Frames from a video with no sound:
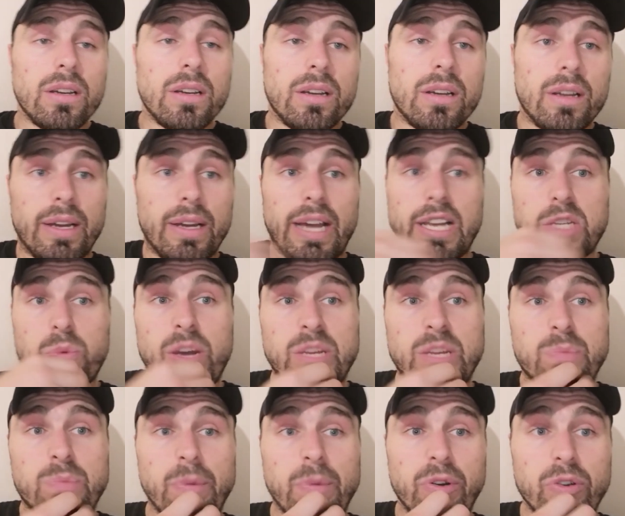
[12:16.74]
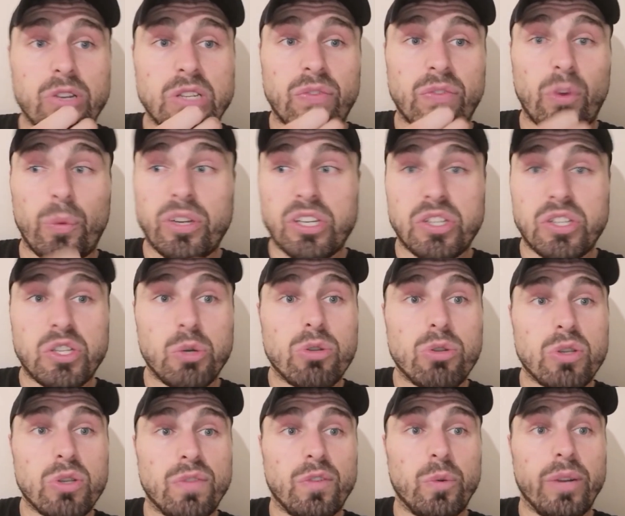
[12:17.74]
against West Brom and Huddersfield, which are two
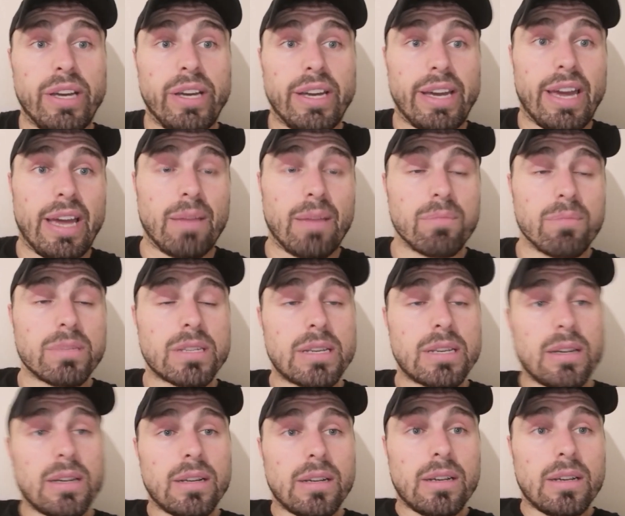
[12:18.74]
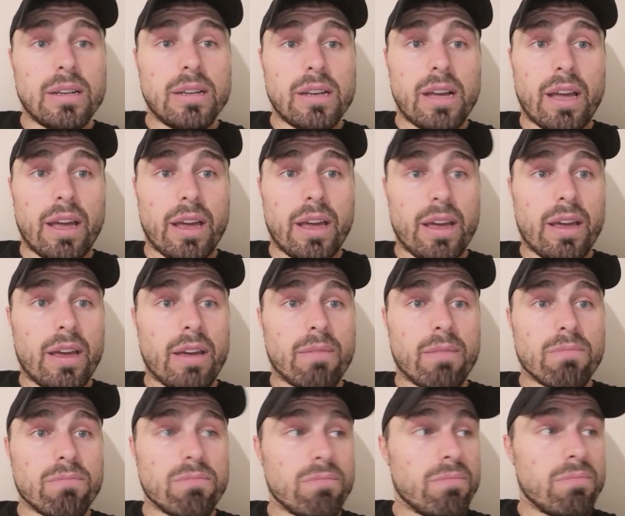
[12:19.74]
tough away games,
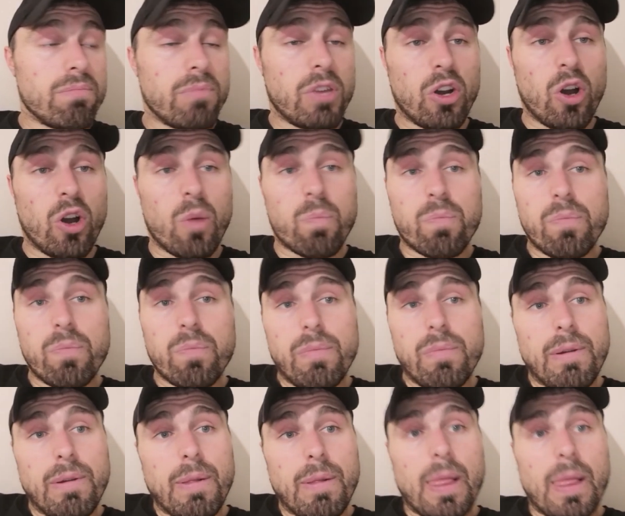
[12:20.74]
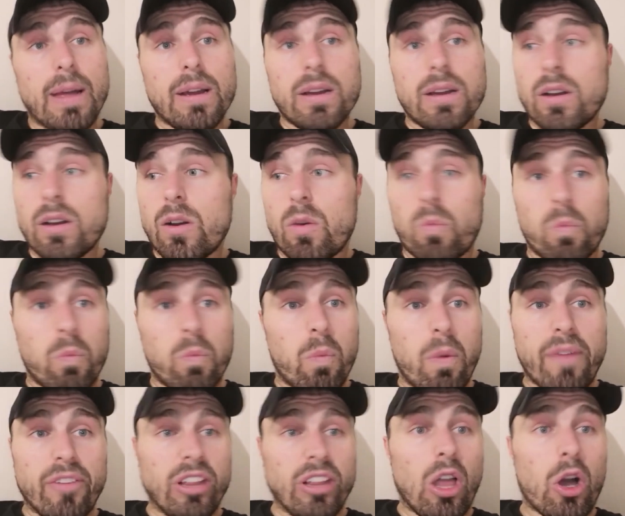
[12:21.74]
you know.
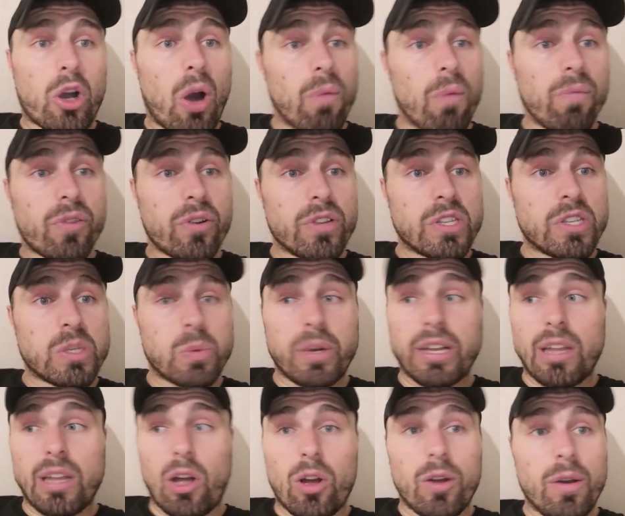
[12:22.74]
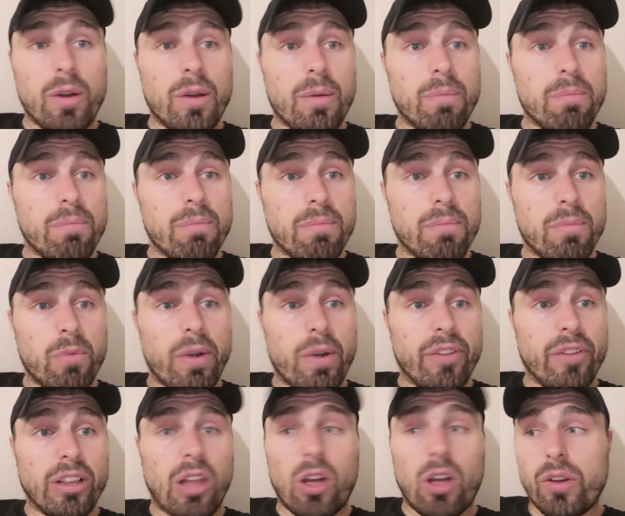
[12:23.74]
With a lot of confidence, with
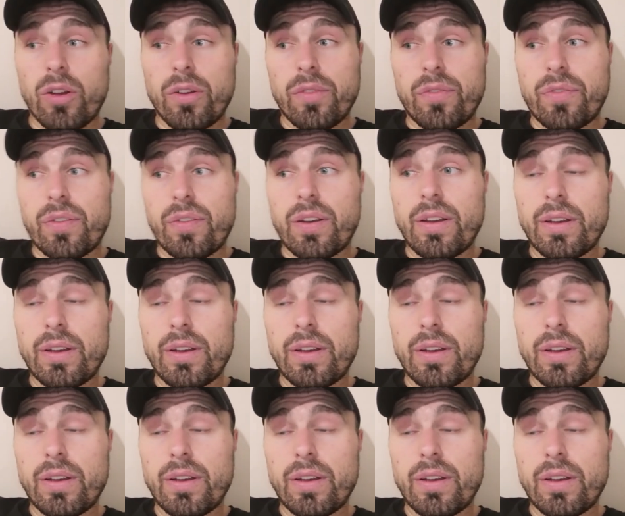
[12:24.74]
a lot of